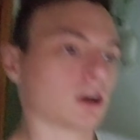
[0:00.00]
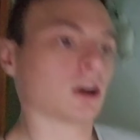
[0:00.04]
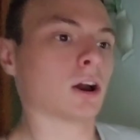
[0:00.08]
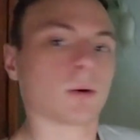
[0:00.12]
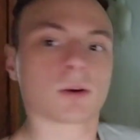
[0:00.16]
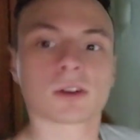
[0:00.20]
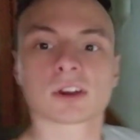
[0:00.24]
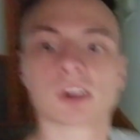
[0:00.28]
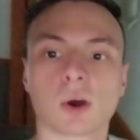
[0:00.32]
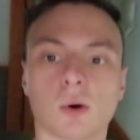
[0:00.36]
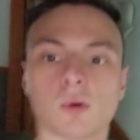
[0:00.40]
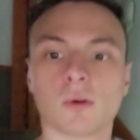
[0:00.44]

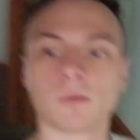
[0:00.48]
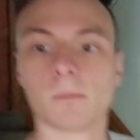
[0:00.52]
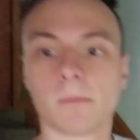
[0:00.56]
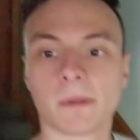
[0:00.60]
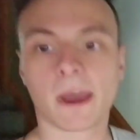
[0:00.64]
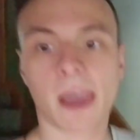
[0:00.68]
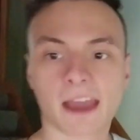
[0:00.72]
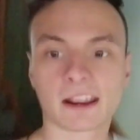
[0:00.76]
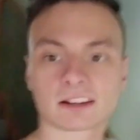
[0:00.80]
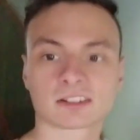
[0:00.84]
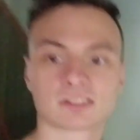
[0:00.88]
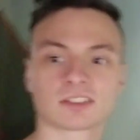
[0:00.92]
We're going
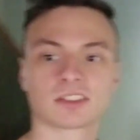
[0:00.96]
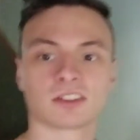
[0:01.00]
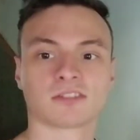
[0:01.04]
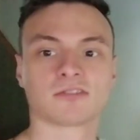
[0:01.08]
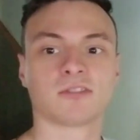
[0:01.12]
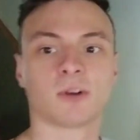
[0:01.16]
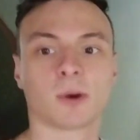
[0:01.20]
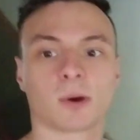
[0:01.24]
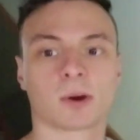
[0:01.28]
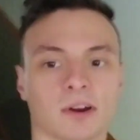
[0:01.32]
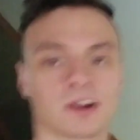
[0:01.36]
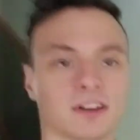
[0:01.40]
back to the
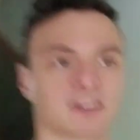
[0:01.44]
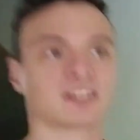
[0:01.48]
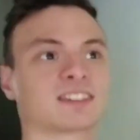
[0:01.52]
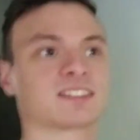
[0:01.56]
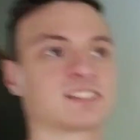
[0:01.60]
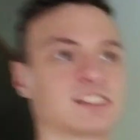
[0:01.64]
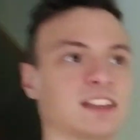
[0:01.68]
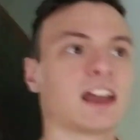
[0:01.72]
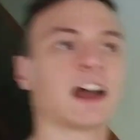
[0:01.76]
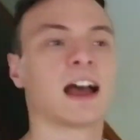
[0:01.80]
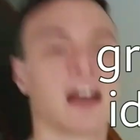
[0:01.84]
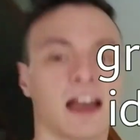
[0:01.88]

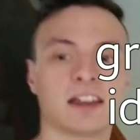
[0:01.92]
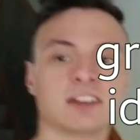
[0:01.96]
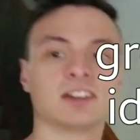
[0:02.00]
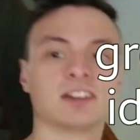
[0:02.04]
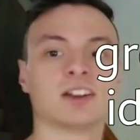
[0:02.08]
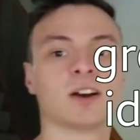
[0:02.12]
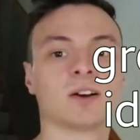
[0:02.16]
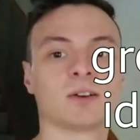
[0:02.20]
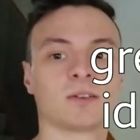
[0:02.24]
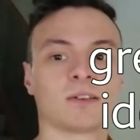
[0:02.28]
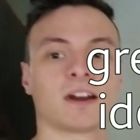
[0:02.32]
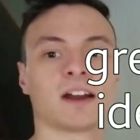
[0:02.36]
forest. Yeah, I
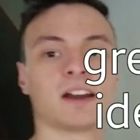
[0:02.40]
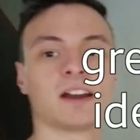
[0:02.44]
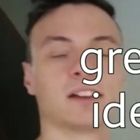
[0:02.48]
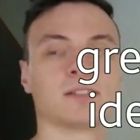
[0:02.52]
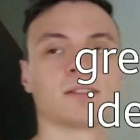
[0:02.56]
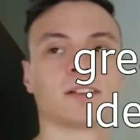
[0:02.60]
know, right?